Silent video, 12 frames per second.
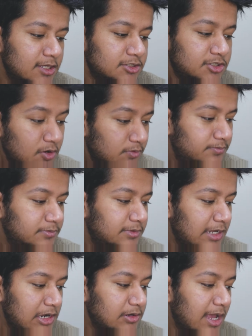So,
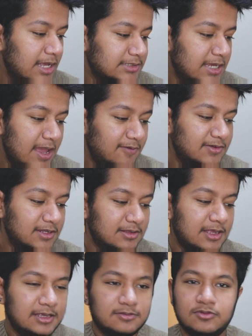there you guys have it.
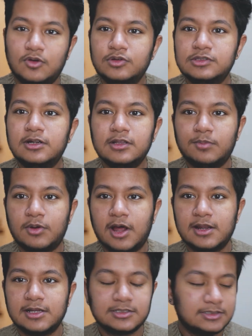Like, those are the
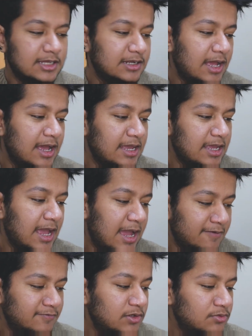products that I
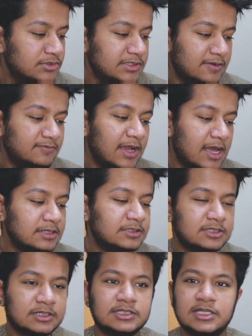have used and I've gotten
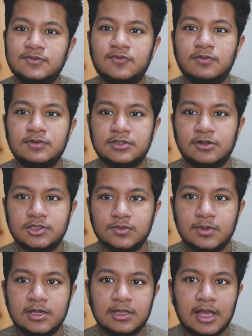successful results
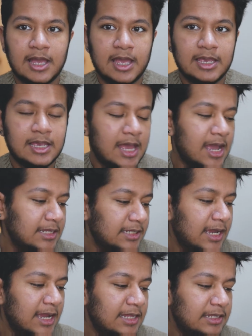with. I
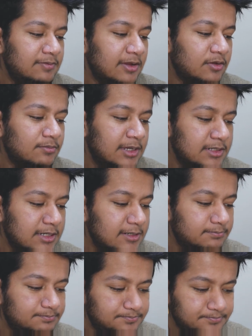highly, highly recommend
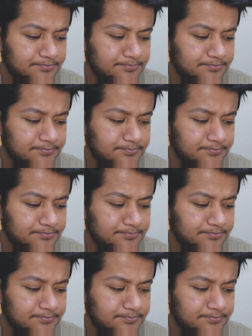it.